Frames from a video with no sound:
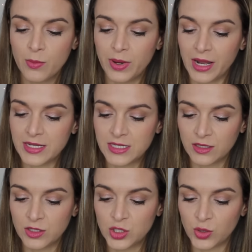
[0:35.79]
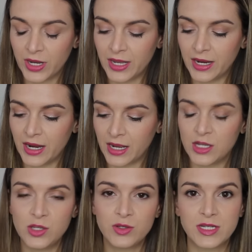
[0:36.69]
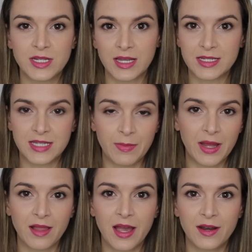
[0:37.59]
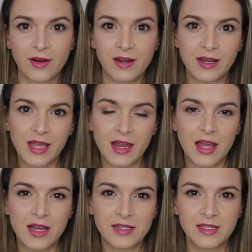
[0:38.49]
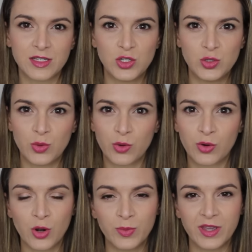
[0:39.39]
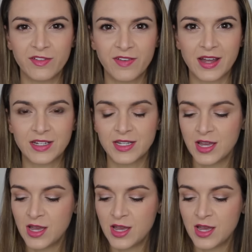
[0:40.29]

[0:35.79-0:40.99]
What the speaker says: but I still enjoy it, and I can use it to like set my liner, and it kind of has this duochromia effect